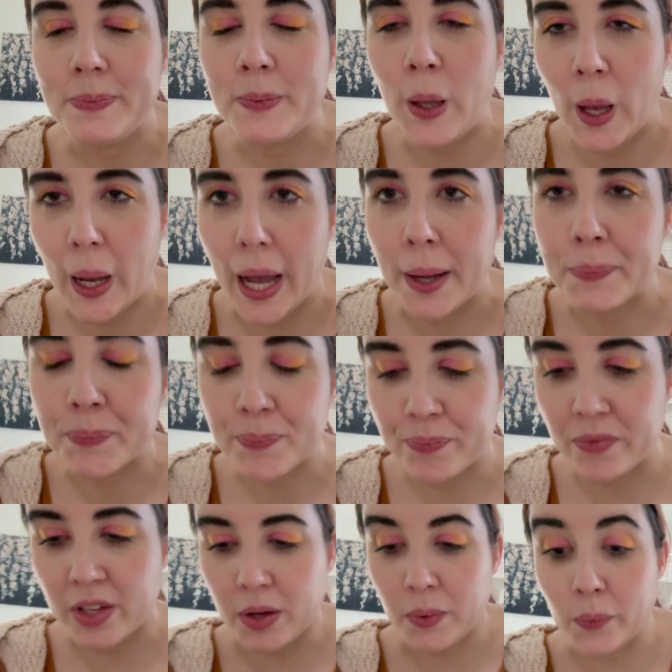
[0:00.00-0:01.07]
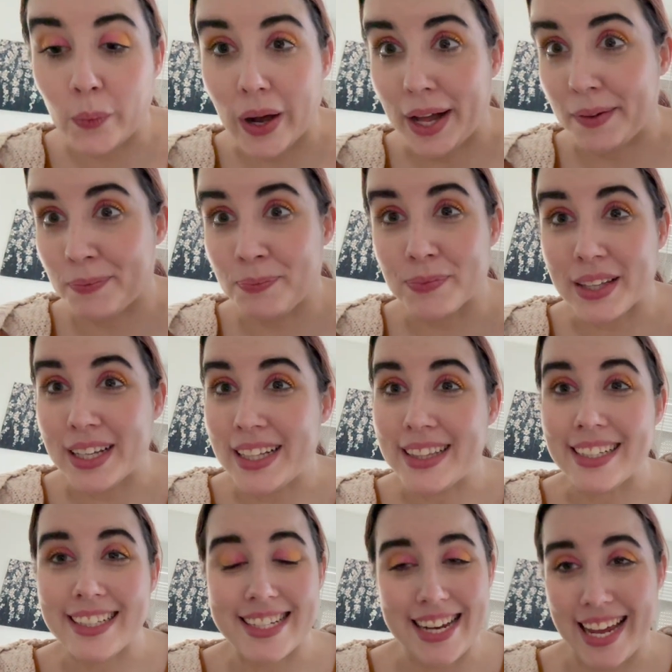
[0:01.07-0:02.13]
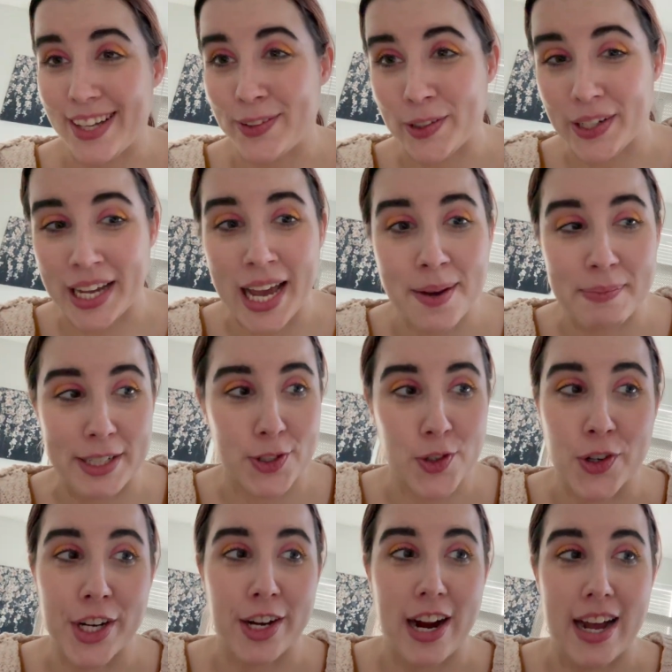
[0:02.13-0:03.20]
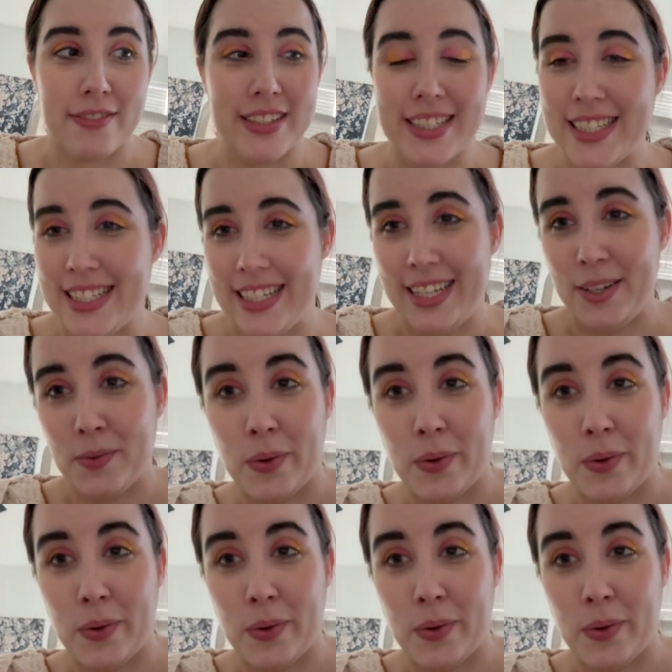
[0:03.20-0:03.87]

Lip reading: Okay. Well, let's take a look at my story graph and see